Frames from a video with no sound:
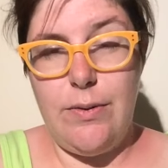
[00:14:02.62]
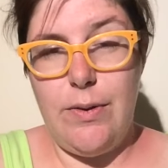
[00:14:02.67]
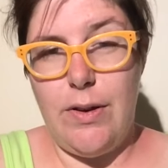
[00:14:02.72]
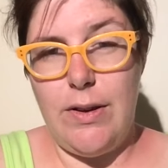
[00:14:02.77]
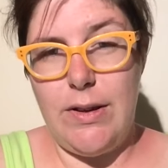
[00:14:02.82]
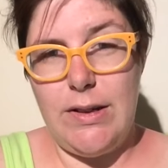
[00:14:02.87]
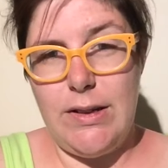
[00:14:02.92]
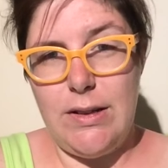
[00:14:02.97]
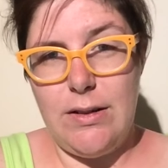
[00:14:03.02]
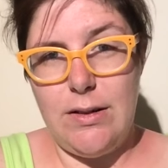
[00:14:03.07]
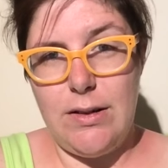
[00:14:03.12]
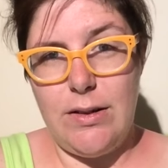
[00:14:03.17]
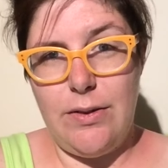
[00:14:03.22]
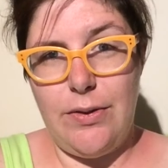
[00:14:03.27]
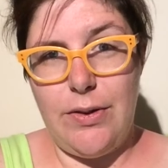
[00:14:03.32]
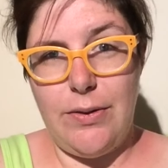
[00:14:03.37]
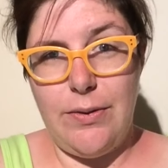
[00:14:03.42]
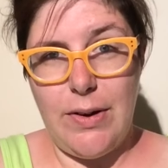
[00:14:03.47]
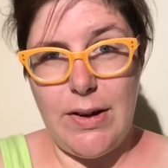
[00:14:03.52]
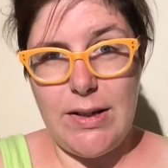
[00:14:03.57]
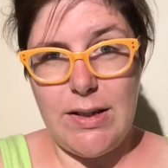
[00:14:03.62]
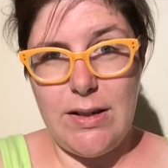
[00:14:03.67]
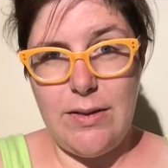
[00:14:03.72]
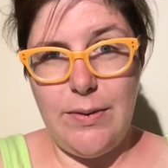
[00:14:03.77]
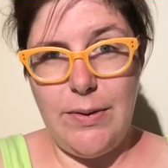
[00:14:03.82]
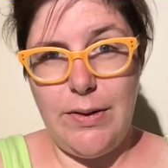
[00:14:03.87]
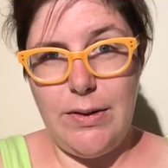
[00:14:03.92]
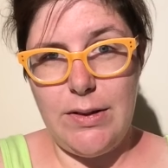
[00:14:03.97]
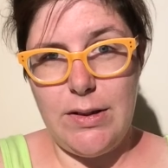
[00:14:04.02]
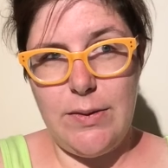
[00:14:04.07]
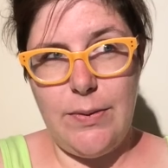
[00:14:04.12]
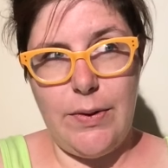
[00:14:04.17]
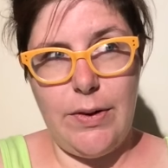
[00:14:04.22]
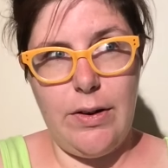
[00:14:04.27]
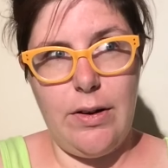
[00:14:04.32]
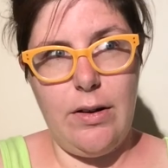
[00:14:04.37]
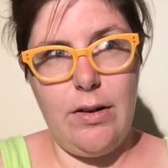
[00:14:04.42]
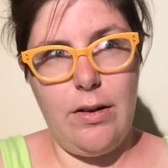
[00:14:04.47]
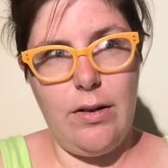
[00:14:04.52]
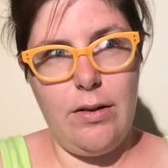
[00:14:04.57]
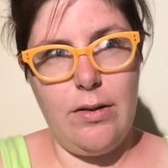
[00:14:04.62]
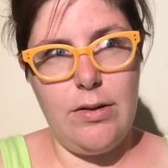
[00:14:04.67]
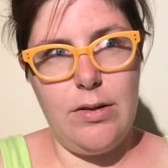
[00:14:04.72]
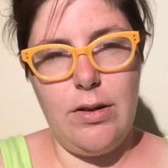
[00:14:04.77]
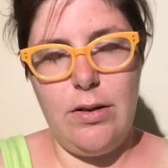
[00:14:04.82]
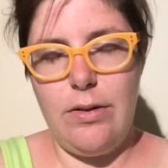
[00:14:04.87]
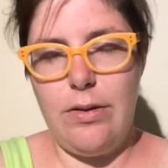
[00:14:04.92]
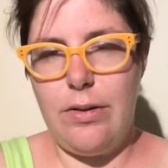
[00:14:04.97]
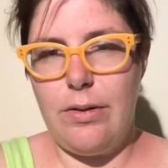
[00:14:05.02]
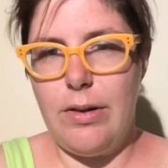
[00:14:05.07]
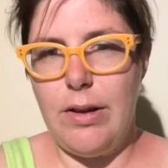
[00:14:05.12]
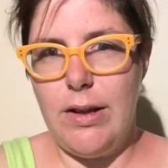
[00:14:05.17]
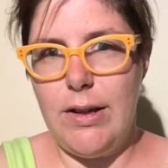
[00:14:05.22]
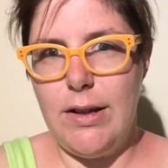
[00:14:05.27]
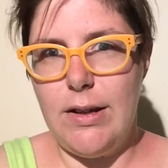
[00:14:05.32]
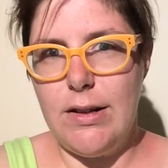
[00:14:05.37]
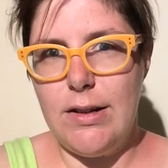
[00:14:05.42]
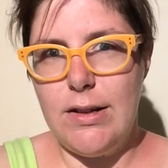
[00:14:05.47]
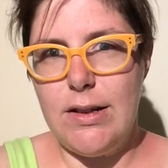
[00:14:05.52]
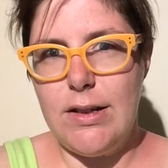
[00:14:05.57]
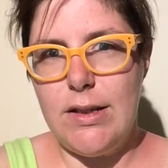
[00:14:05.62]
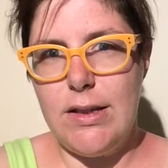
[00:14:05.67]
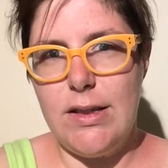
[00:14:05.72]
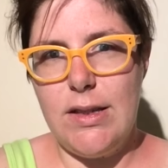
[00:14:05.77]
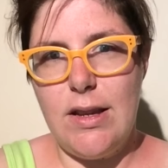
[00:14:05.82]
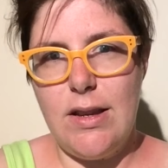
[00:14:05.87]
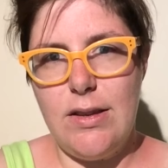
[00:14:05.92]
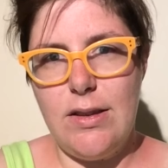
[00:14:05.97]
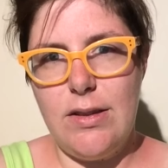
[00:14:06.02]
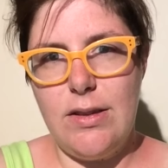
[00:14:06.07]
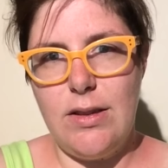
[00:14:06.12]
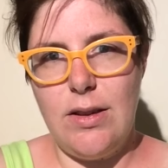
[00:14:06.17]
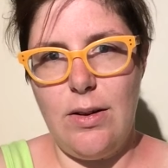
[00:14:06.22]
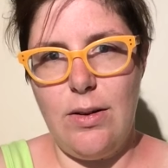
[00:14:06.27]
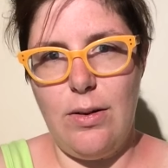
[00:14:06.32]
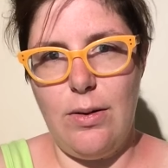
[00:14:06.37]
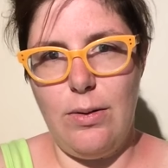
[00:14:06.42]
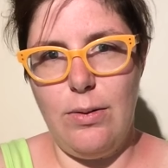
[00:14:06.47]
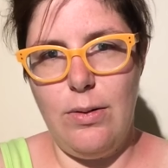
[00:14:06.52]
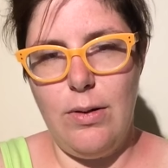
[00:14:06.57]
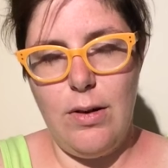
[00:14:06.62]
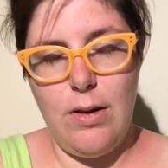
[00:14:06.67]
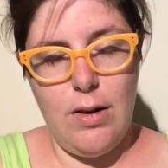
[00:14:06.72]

to volunteer at different festivals for 2-3 years, so